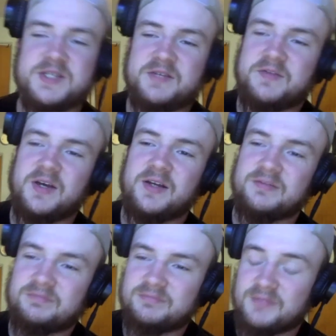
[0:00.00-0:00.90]
I've
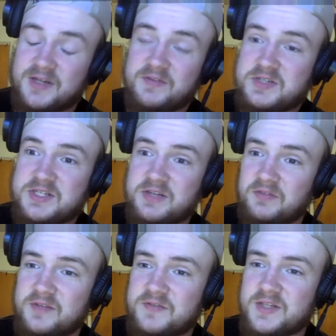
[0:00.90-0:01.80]
done ever since I've
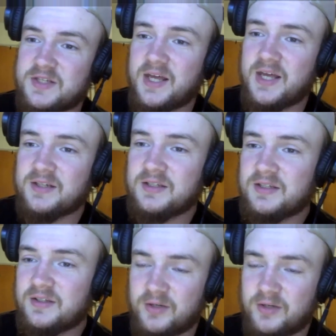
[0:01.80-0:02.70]
lifted that they're